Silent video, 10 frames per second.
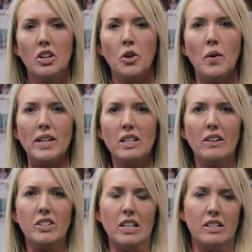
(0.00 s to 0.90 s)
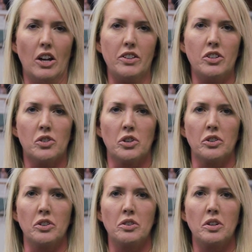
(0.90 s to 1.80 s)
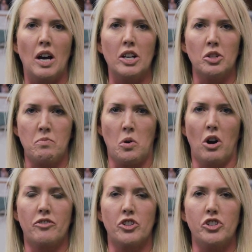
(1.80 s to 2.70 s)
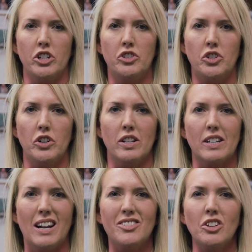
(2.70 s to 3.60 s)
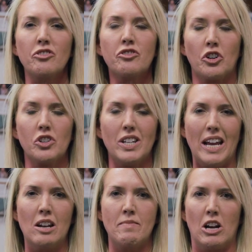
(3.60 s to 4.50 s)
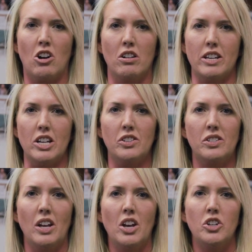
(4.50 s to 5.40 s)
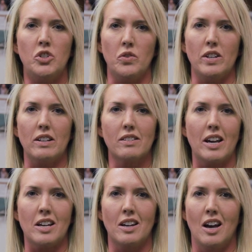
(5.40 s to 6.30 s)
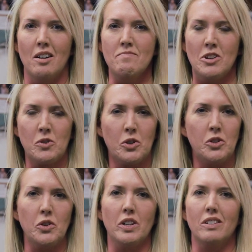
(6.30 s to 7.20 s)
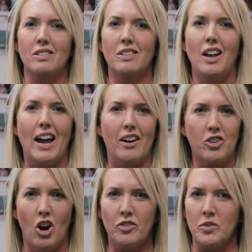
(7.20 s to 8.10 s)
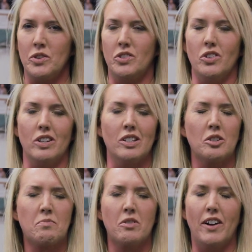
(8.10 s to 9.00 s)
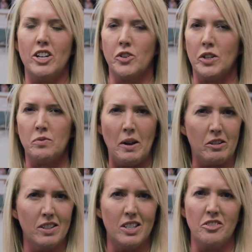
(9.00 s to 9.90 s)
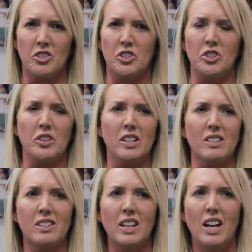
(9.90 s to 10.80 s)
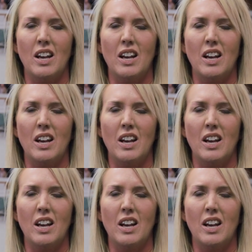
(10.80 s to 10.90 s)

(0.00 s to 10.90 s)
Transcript: The ways that I've seen Southeastern support our first-gen students, I've seen firsthand my colleagues do things like mentor students, have coffee with students, provide transparency for students.